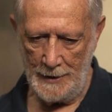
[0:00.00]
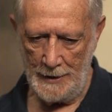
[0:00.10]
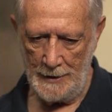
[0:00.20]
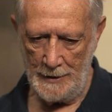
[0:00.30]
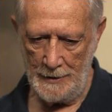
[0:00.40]

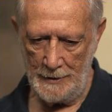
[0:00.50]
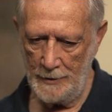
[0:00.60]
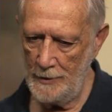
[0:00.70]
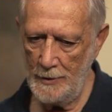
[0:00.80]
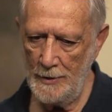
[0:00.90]

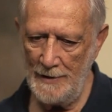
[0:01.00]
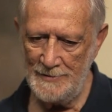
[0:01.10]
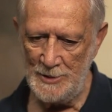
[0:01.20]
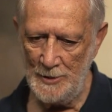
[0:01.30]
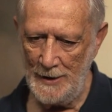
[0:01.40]
You
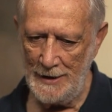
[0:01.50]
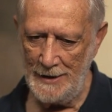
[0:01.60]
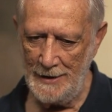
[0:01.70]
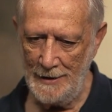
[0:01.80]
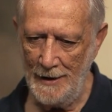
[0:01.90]
have so many